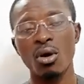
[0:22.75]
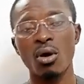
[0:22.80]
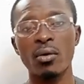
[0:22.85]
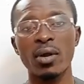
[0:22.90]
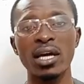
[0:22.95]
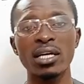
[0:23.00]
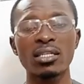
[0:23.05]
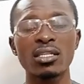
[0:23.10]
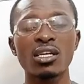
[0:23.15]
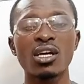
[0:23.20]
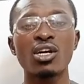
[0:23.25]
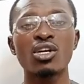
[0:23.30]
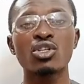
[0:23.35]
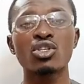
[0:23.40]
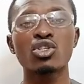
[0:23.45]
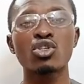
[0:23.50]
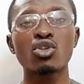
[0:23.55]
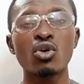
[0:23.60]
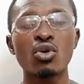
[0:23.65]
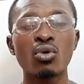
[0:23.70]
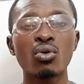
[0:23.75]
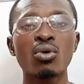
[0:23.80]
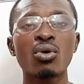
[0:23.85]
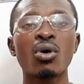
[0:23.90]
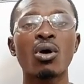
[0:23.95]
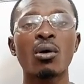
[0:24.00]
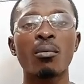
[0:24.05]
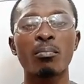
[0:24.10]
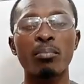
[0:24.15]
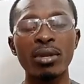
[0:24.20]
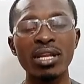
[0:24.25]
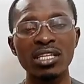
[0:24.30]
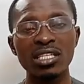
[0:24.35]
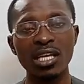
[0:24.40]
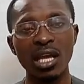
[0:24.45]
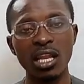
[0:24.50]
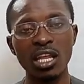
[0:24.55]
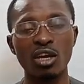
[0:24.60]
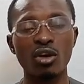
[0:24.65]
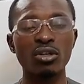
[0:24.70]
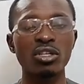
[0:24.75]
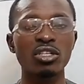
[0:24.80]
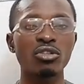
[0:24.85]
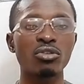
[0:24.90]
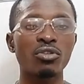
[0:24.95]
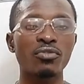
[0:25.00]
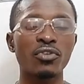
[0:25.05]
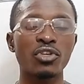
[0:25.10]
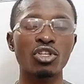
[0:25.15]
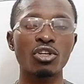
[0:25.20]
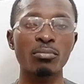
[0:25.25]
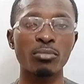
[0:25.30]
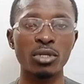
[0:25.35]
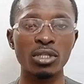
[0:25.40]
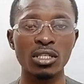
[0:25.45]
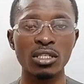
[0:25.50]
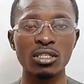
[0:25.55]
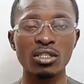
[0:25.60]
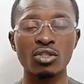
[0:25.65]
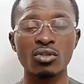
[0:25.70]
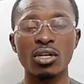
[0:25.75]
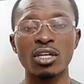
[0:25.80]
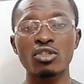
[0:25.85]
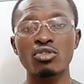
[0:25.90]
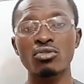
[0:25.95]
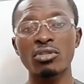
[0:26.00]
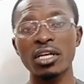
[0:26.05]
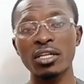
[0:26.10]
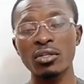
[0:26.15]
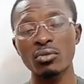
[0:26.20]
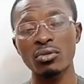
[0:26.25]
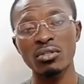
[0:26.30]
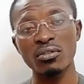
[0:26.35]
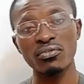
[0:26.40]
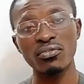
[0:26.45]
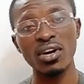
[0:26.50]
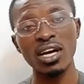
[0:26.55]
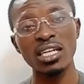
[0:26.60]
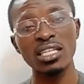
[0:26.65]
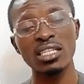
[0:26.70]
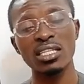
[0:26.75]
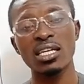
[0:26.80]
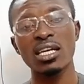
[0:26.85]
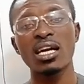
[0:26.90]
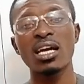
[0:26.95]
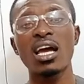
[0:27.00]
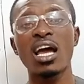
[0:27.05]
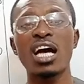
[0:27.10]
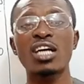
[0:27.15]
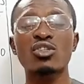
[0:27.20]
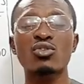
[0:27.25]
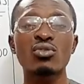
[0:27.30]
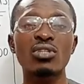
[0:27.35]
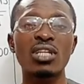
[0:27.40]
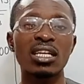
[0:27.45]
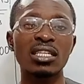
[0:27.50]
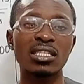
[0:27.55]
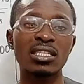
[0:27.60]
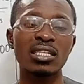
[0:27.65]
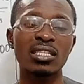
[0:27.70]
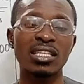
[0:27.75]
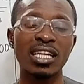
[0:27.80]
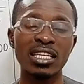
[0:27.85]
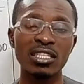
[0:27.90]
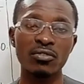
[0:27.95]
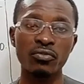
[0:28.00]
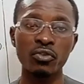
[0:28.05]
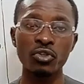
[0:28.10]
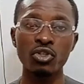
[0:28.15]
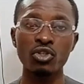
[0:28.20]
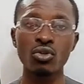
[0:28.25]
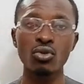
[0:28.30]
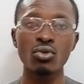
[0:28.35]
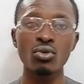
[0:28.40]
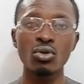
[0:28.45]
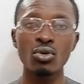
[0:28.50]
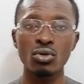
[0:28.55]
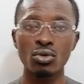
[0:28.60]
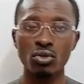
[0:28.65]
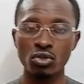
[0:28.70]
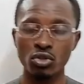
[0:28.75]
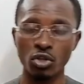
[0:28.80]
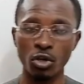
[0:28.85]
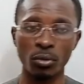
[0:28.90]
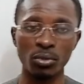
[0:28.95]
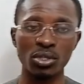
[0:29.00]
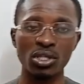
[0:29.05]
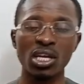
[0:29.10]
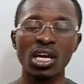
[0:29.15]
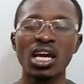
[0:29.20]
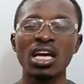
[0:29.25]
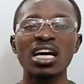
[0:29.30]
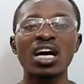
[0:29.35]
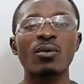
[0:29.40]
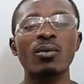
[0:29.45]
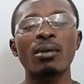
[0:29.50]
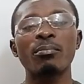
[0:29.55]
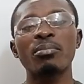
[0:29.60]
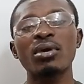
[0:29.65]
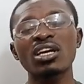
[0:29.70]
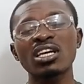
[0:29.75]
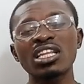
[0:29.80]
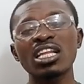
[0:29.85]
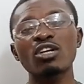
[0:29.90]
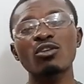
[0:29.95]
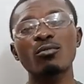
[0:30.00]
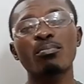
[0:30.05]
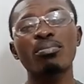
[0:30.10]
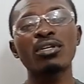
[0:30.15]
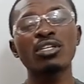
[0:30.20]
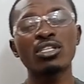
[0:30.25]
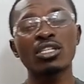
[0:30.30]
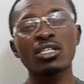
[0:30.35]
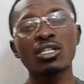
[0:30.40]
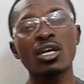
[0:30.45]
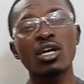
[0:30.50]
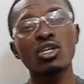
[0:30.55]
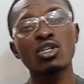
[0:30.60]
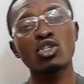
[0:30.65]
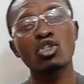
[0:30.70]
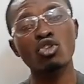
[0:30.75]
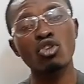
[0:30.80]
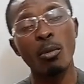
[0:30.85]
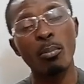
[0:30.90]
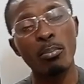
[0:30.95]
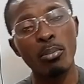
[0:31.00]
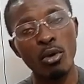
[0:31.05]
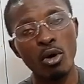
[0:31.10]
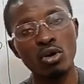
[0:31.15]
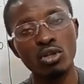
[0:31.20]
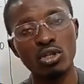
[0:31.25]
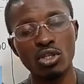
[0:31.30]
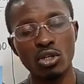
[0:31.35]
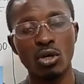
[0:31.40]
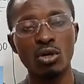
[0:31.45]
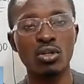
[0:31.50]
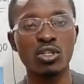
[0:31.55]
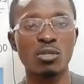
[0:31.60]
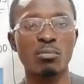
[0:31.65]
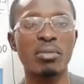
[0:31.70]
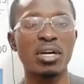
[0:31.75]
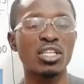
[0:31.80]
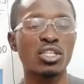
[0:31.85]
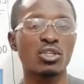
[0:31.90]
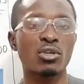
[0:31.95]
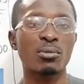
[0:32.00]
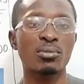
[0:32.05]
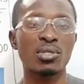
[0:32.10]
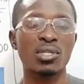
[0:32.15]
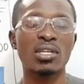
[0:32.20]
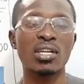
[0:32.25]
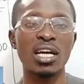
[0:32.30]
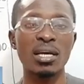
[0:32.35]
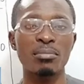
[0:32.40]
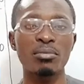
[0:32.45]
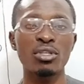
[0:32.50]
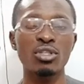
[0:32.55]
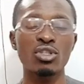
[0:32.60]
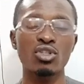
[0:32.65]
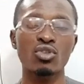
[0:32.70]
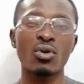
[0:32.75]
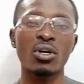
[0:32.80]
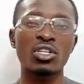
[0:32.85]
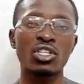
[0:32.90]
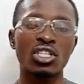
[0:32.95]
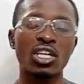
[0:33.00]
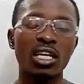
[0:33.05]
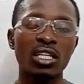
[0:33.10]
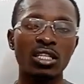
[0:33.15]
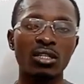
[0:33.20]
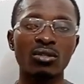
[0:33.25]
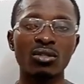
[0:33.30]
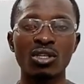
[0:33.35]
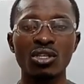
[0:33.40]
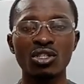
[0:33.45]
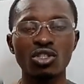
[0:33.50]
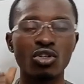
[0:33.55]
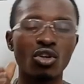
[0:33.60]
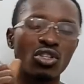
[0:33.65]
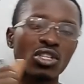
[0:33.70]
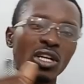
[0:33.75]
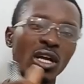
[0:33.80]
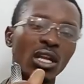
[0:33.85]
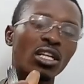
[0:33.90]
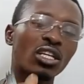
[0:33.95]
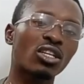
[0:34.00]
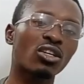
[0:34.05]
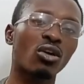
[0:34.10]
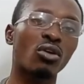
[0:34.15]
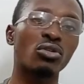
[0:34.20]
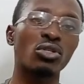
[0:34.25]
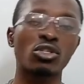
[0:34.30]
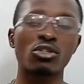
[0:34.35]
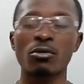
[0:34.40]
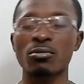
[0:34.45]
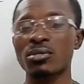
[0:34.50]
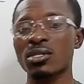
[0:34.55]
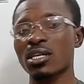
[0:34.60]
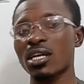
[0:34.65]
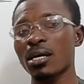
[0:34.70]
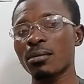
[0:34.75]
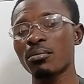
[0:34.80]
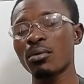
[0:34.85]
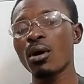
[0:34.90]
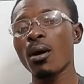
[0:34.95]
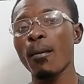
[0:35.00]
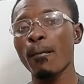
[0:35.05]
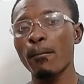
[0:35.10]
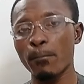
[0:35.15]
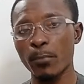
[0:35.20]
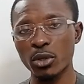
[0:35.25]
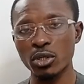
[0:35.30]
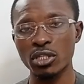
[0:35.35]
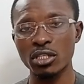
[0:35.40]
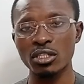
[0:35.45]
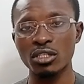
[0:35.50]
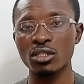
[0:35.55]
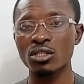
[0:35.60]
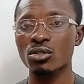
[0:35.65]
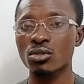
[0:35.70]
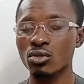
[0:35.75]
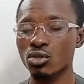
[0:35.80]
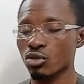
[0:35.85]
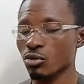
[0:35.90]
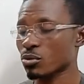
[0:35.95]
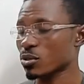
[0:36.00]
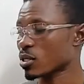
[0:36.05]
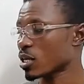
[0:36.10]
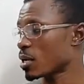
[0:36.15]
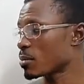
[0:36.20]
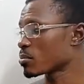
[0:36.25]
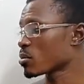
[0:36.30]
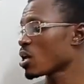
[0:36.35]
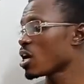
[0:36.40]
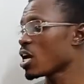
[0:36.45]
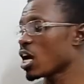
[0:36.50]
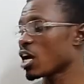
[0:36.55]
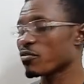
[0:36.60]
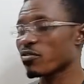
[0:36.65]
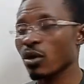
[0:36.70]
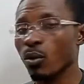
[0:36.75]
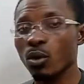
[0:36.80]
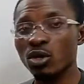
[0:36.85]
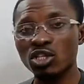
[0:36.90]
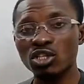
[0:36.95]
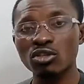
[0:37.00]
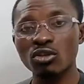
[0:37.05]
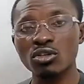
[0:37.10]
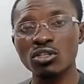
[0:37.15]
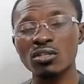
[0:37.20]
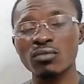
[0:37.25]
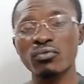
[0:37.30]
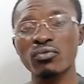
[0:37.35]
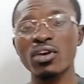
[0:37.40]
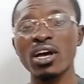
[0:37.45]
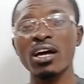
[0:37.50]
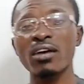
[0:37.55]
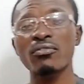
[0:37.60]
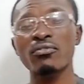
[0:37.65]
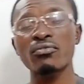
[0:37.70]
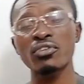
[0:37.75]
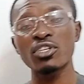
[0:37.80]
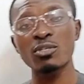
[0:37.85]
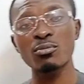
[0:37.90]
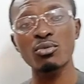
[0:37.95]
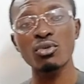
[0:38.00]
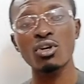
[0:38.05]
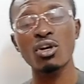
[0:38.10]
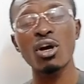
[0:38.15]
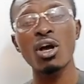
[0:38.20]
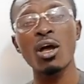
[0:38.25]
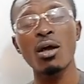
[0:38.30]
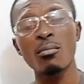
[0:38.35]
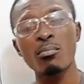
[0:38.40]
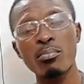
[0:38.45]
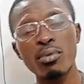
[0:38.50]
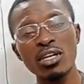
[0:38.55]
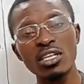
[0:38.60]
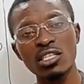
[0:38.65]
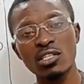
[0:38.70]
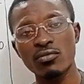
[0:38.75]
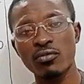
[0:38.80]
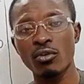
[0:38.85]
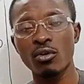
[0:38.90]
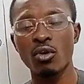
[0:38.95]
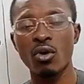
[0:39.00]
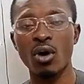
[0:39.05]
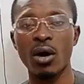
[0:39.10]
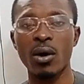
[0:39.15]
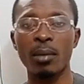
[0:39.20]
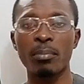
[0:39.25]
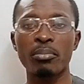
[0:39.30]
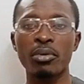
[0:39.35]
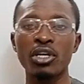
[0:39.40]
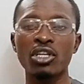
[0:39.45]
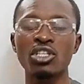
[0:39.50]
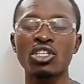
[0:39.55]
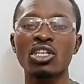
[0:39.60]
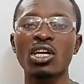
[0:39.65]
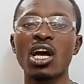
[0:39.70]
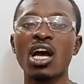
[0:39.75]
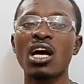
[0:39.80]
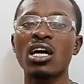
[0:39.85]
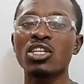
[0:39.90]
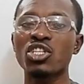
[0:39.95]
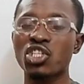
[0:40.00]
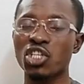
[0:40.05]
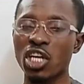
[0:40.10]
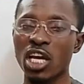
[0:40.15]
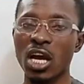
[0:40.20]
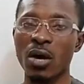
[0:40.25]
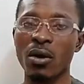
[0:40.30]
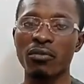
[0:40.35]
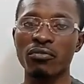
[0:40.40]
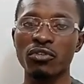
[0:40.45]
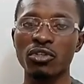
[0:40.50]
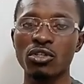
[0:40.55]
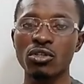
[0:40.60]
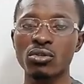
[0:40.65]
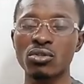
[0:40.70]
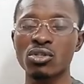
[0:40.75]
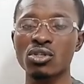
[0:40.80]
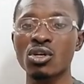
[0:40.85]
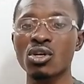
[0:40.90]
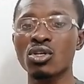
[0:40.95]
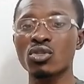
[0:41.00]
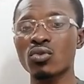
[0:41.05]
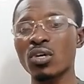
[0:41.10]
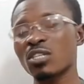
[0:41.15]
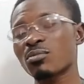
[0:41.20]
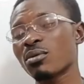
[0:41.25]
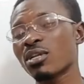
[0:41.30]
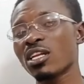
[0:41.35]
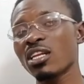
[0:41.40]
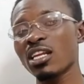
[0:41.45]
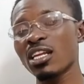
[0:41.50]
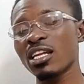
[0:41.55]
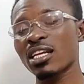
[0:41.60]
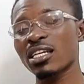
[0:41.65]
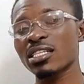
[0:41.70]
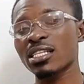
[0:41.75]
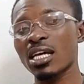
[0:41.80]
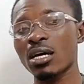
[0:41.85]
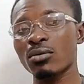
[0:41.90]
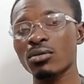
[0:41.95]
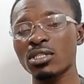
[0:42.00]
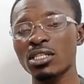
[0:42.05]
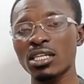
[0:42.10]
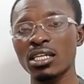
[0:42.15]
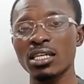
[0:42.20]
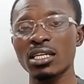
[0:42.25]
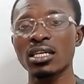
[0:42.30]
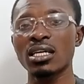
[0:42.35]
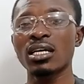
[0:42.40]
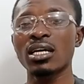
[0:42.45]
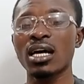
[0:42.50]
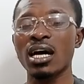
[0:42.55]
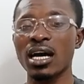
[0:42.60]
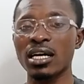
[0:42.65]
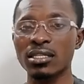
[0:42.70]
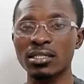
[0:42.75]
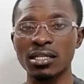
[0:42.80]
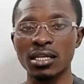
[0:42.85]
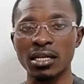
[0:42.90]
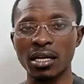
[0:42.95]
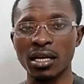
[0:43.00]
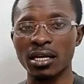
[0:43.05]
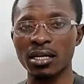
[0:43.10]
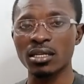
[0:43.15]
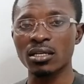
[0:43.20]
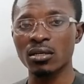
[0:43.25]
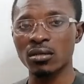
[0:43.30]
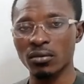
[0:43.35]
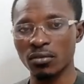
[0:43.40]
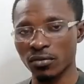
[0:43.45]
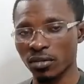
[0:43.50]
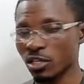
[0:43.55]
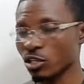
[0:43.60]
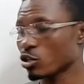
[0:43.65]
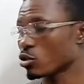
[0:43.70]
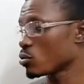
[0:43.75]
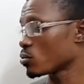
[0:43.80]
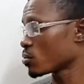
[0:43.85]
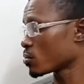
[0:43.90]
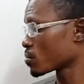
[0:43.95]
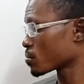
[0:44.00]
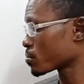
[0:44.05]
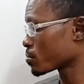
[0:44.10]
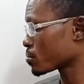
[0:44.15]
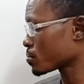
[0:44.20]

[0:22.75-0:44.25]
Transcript: All right? So please click on the notification button so that you get notified as soon as that video drops. And we're begging that you please support us by subscribing to our channel. Just click on the subscribe button to subscribe. And if you're watching us via Facebook, please follow our page, share our videos to as many learners out there as there are. Thank you.